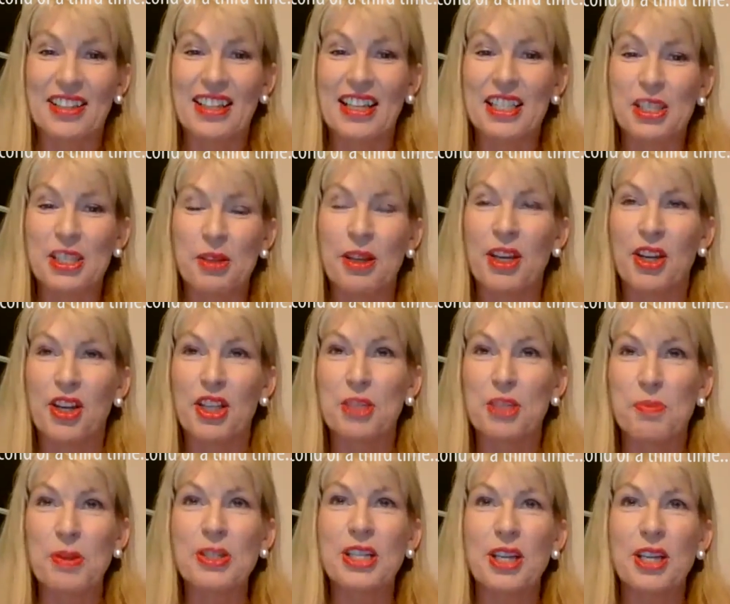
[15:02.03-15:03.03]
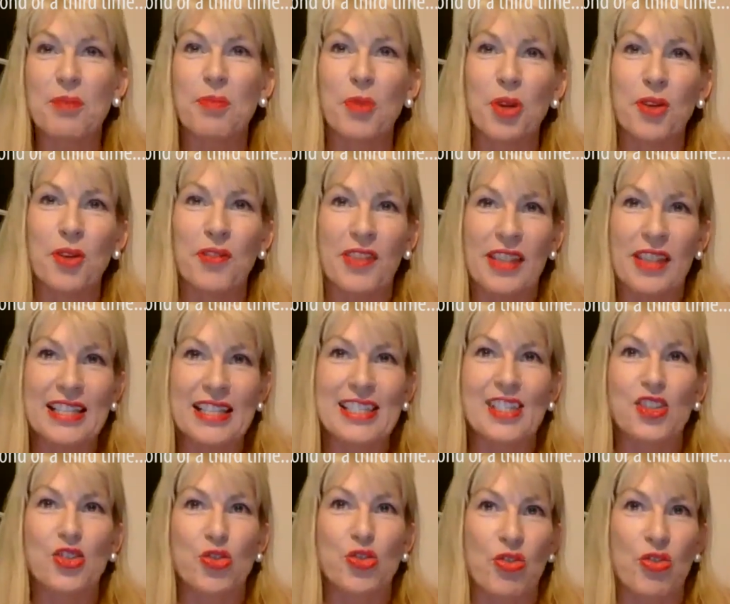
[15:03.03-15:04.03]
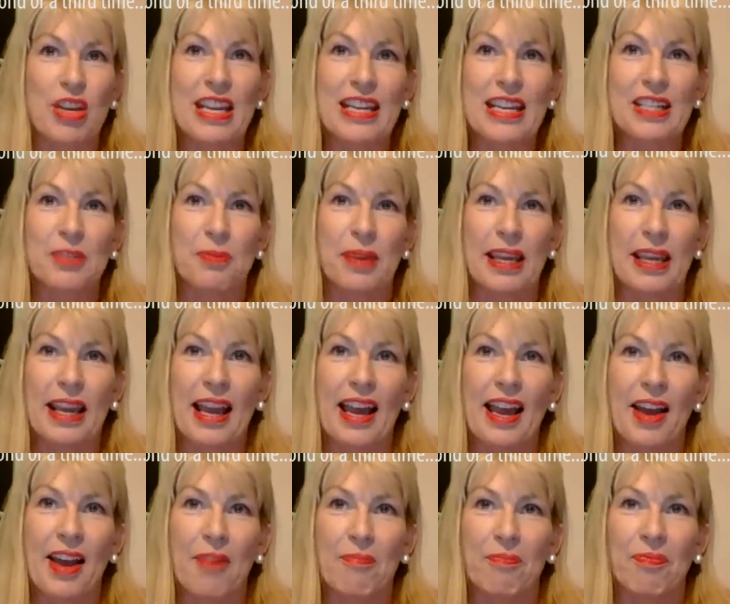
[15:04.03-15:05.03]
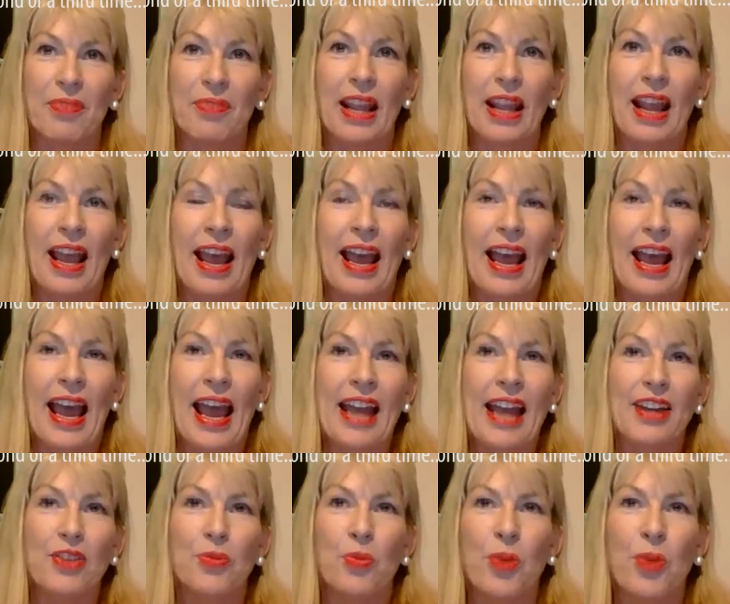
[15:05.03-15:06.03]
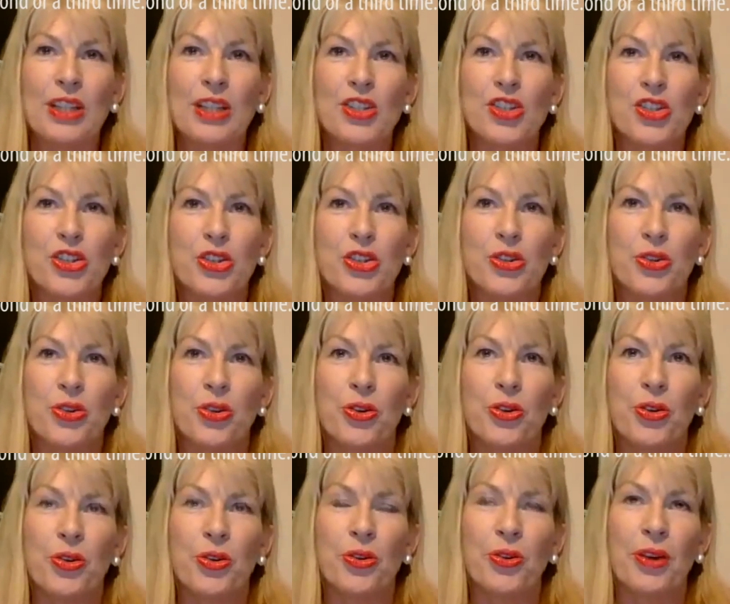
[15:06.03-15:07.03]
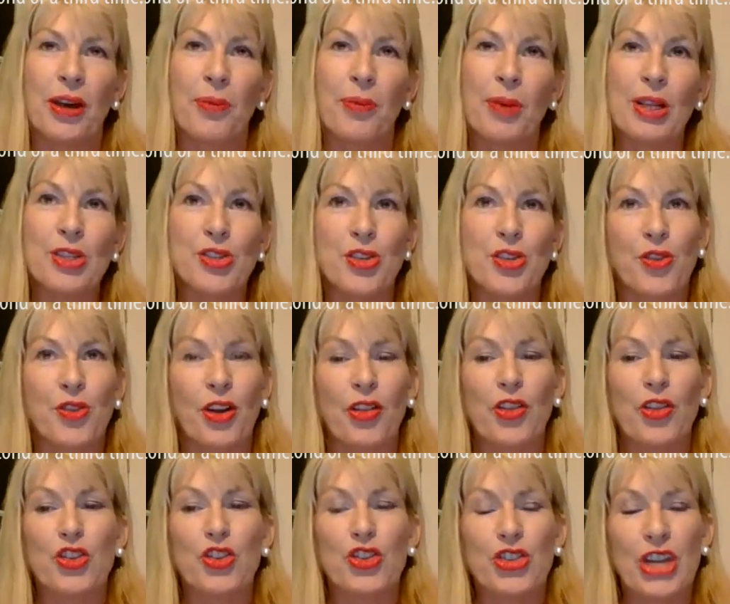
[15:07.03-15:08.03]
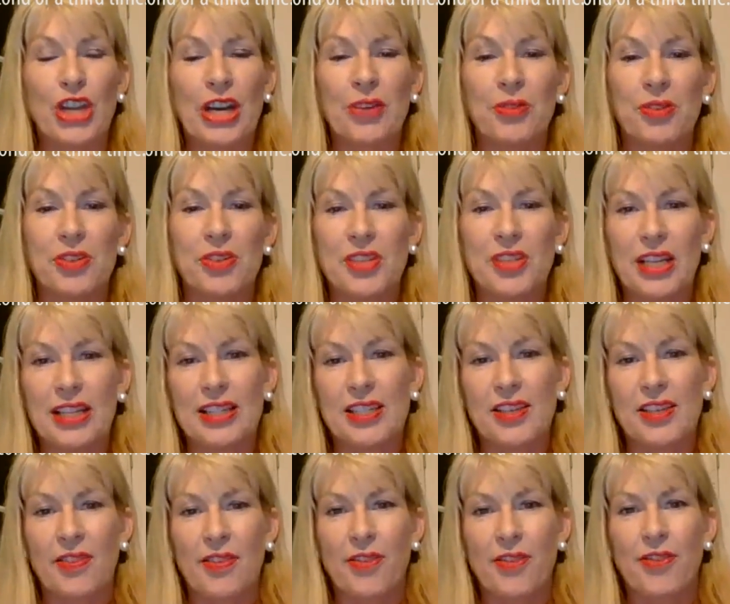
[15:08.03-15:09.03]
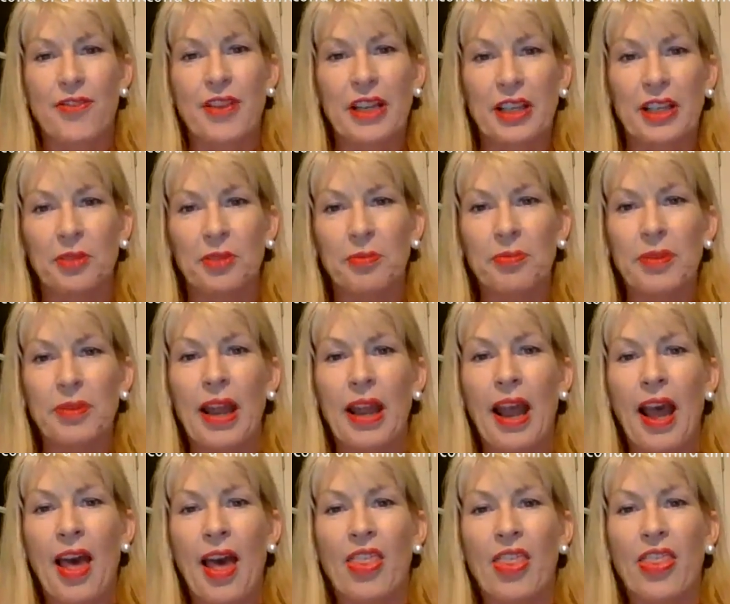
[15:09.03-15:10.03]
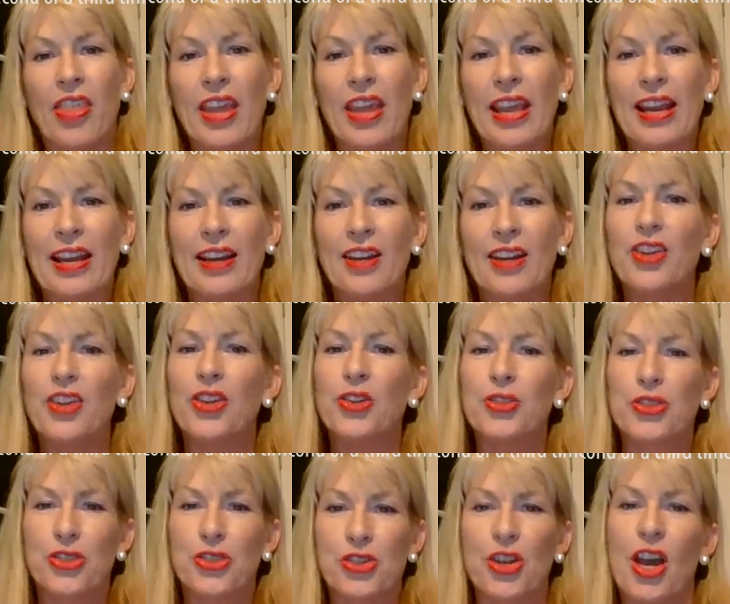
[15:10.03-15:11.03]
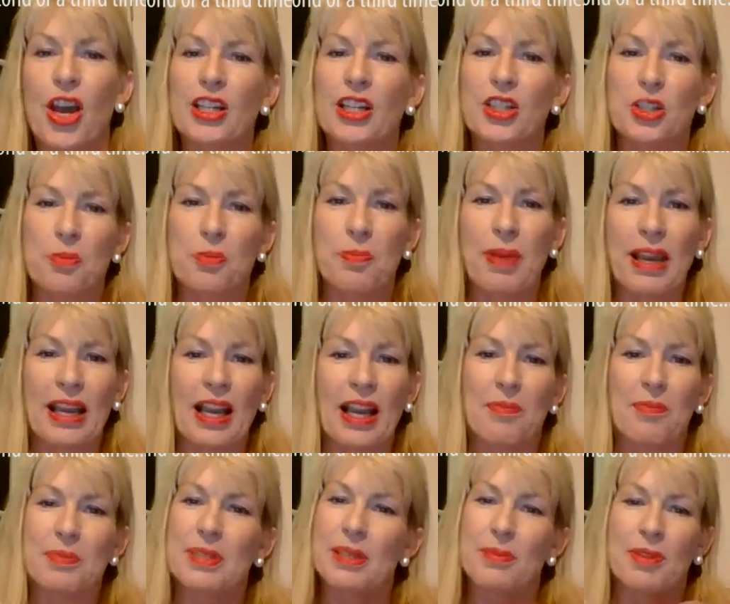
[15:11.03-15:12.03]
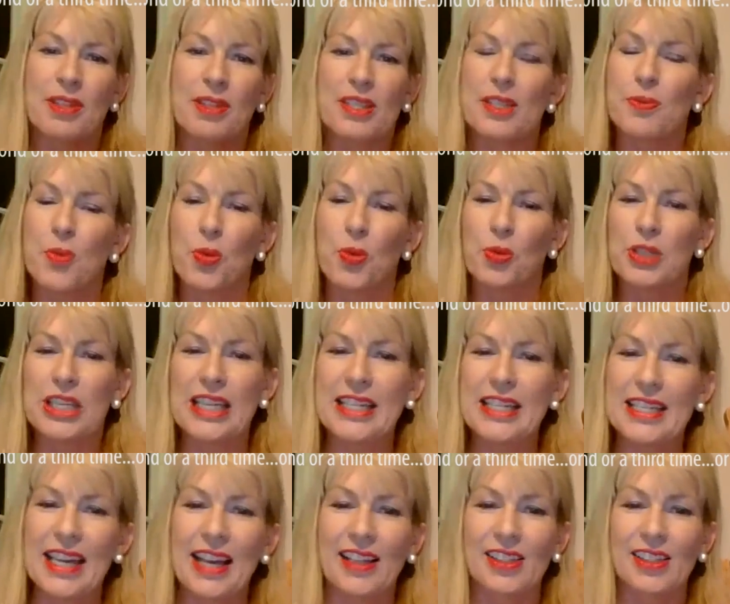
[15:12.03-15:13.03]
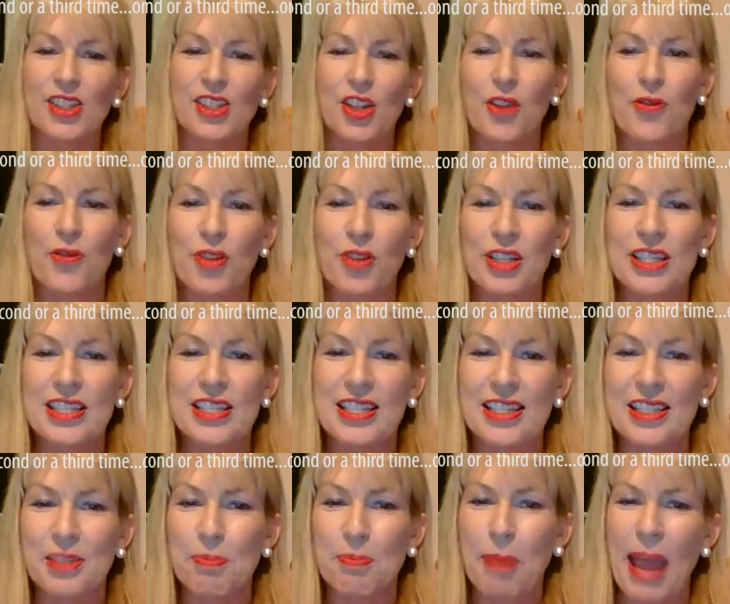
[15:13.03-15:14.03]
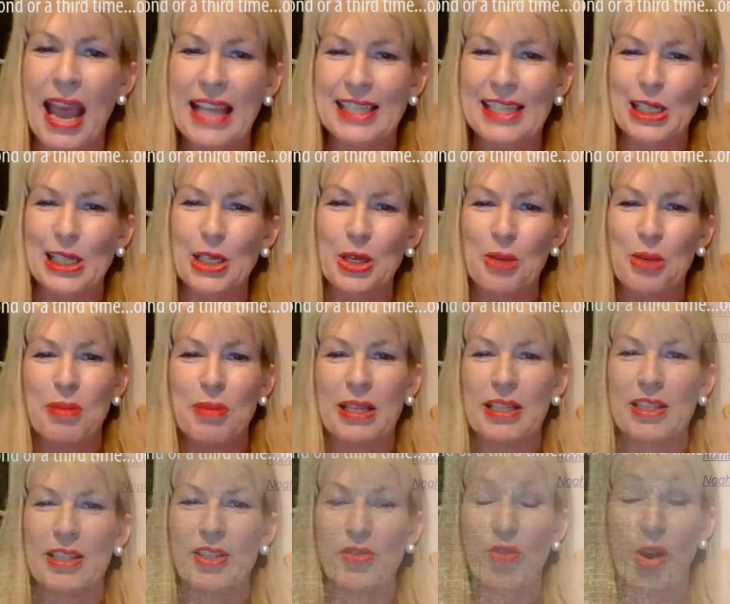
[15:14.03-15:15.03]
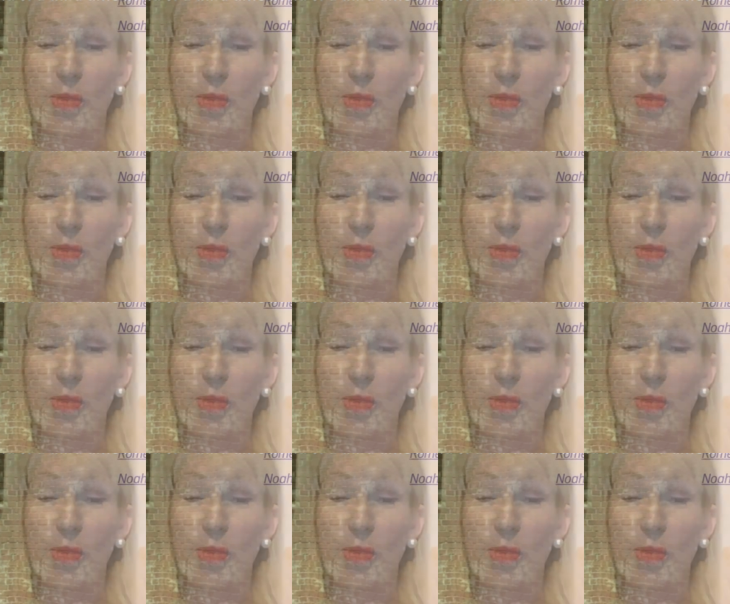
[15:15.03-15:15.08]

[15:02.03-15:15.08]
It's, you know, especially a movie that's intrigued me. And once you've got the general sense of the film, then you're starting to pick up some of the small details. So, for instance, Baz Luhrmann's